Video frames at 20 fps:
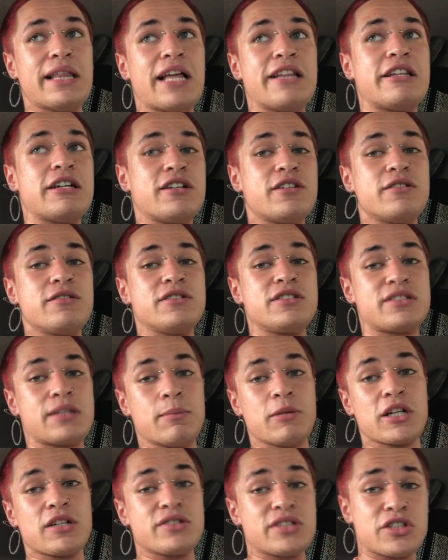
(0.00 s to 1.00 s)
that they're in
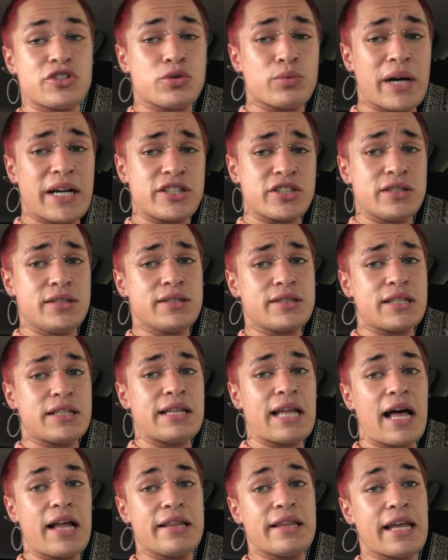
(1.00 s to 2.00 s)
similar situations
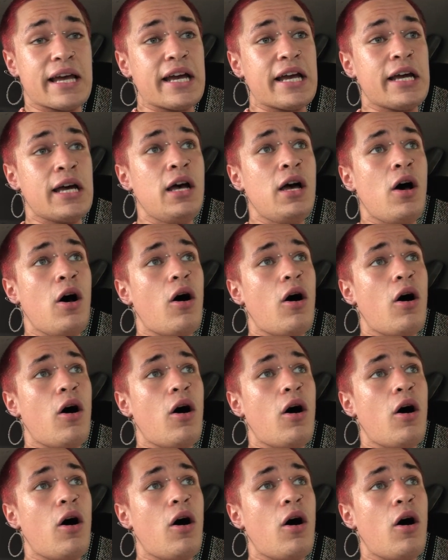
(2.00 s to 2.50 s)
and that they